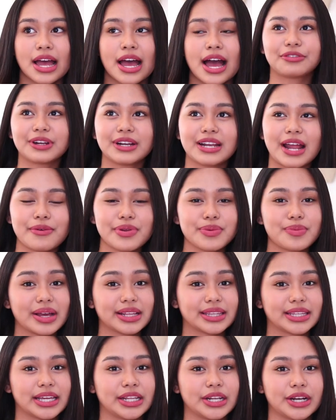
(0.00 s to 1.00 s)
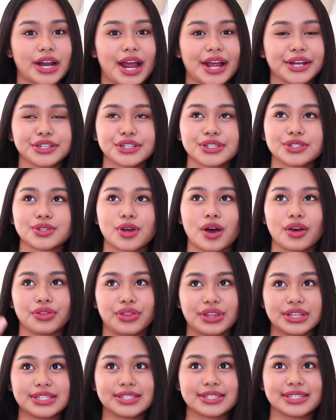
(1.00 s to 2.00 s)
After namin mag-dinner, I just saw
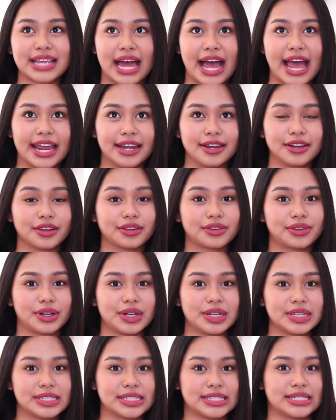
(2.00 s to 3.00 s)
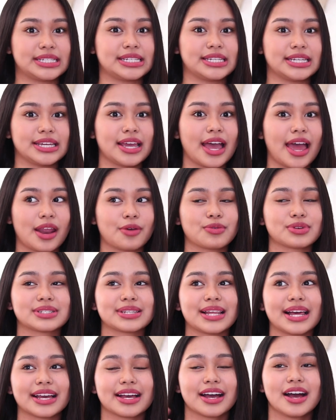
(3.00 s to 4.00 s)
this sign ng 3CE and I
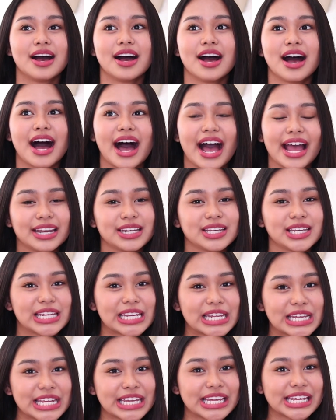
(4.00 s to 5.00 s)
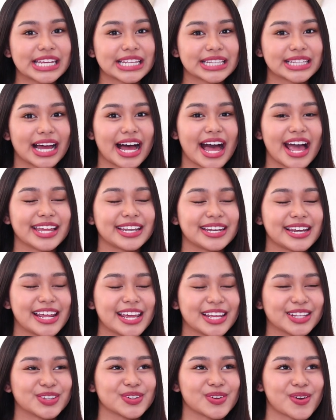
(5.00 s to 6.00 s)
was like, I need
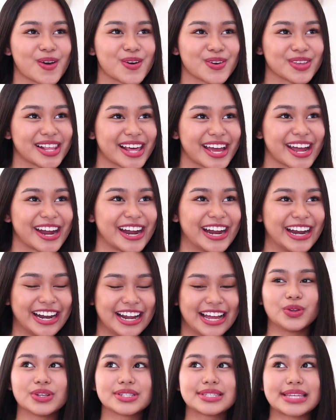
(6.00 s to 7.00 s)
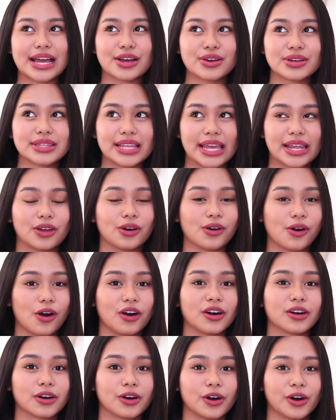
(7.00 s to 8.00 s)
to go there. So, no second day ng
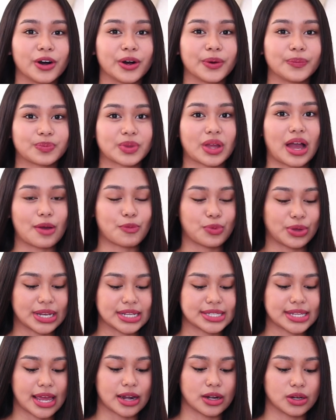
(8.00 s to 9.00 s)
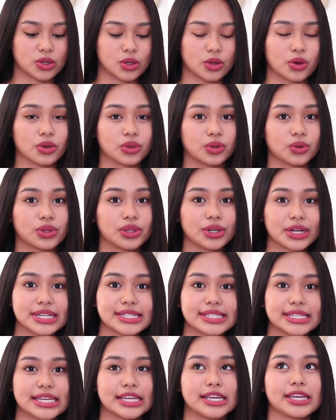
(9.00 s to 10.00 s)
Hong Kong, we decided to go to
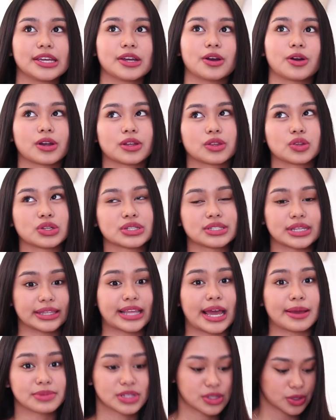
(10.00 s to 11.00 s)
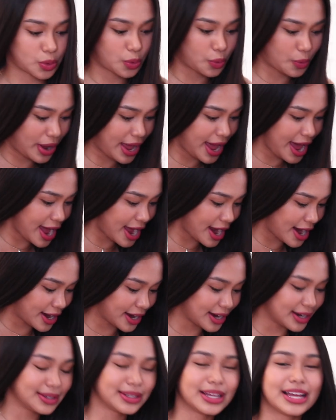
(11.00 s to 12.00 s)
3CE or dun sa Times
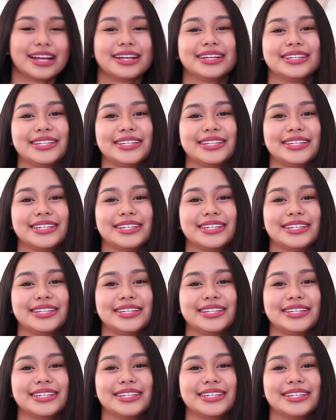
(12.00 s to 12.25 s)
Square.